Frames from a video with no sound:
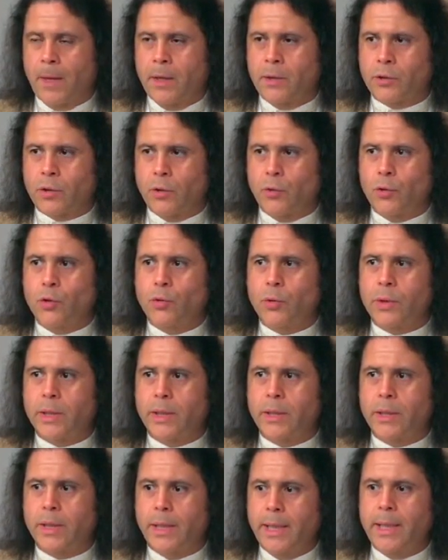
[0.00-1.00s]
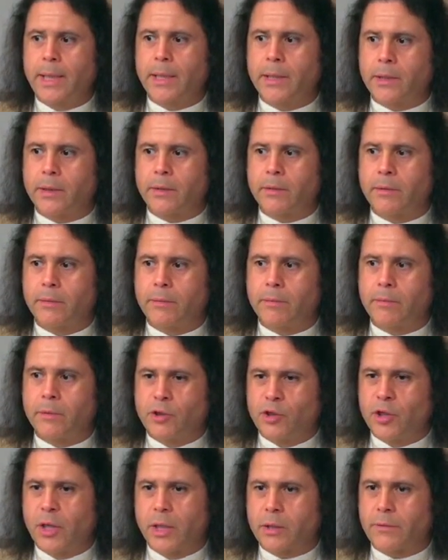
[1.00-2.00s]
So you can eat
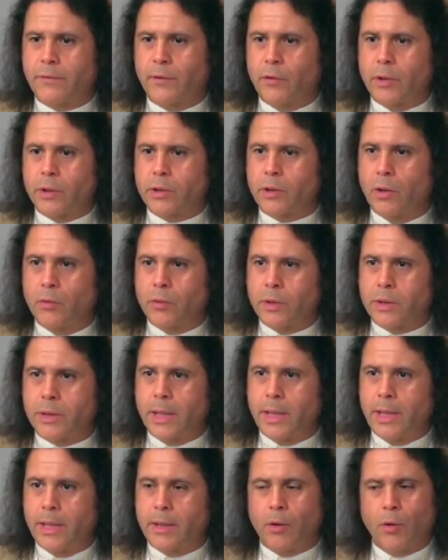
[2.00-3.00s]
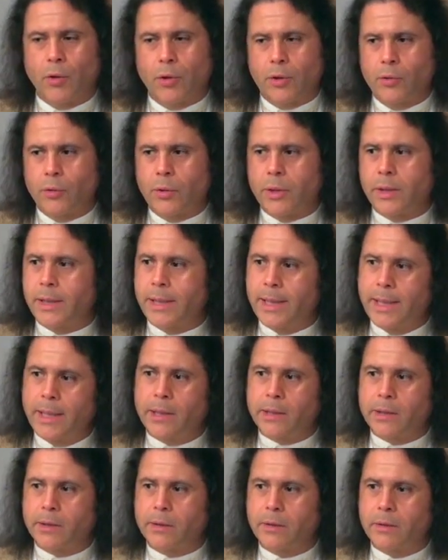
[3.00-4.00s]
just for its own sake, or you can
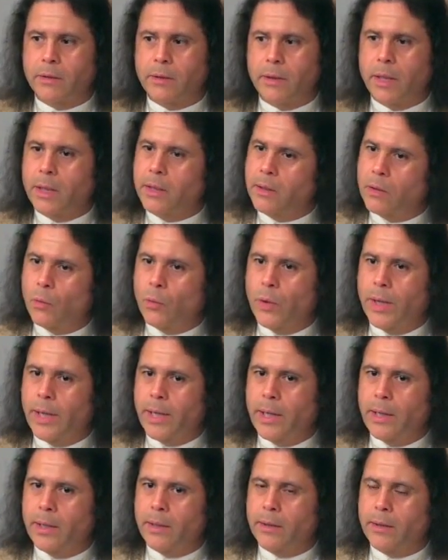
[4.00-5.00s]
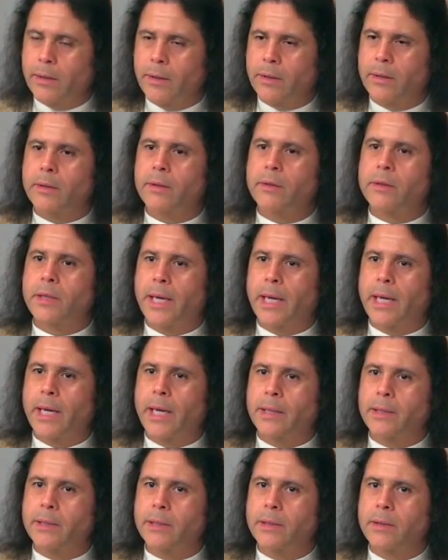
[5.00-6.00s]
eat in a way
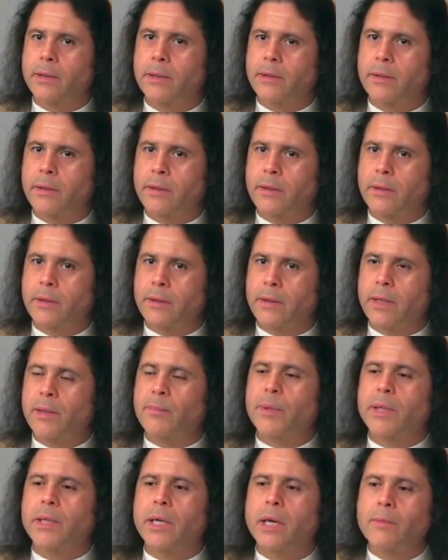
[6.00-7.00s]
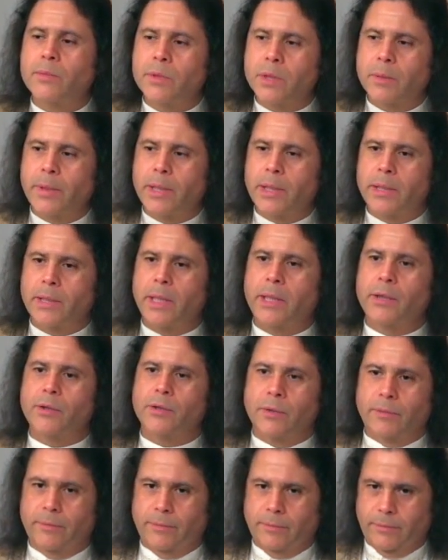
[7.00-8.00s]
that it becomes a
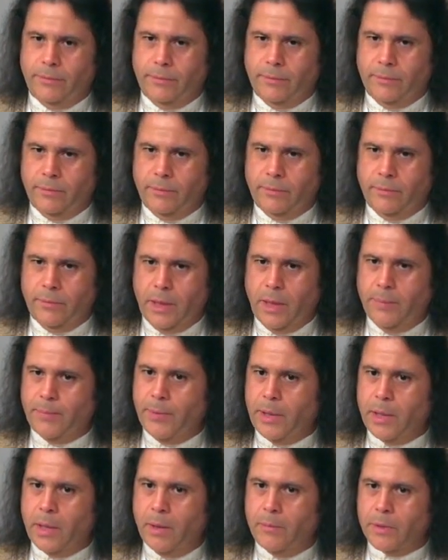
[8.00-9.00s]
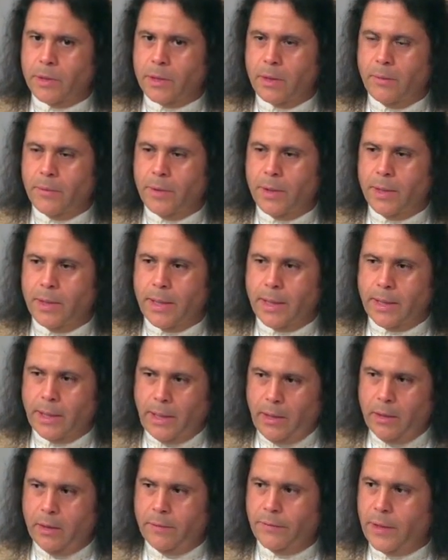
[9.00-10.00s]
meditation. It becomes something that
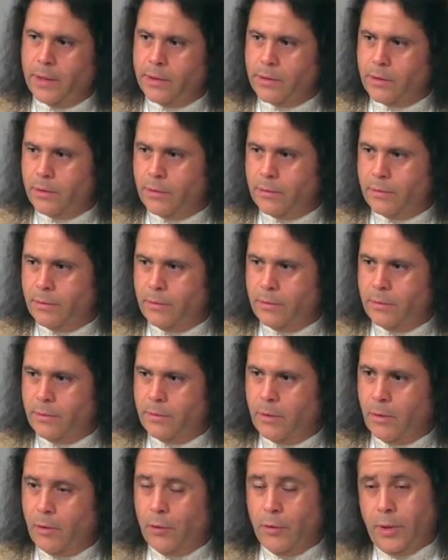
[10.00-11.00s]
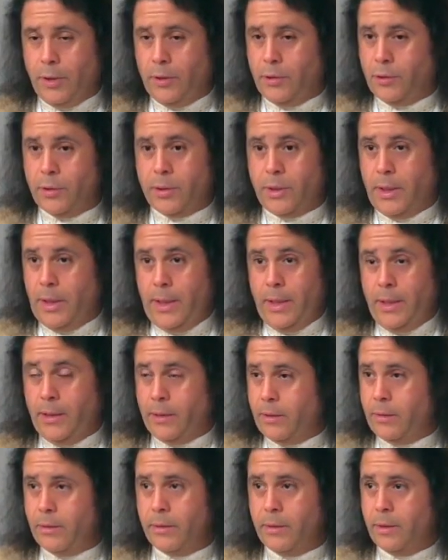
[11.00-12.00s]
elevates you. Or you can just
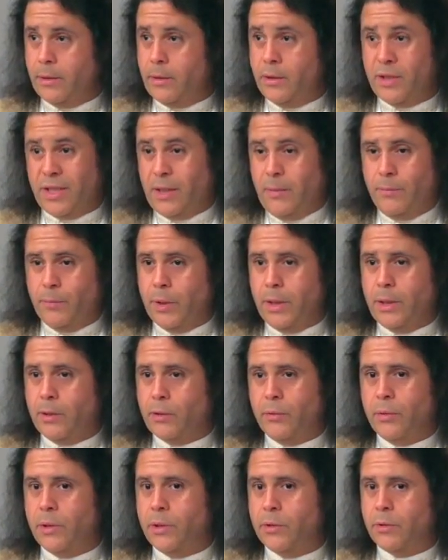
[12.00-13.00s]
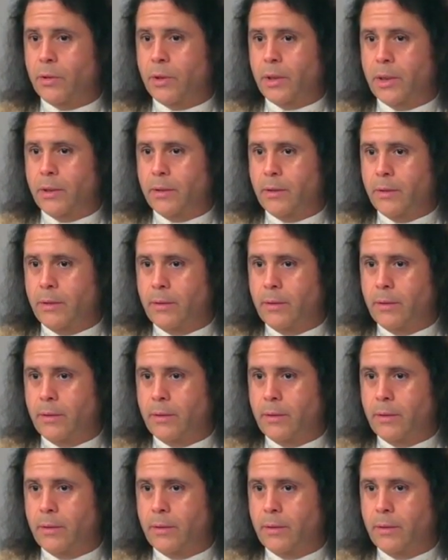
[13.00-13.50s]
eat simply to enjoy.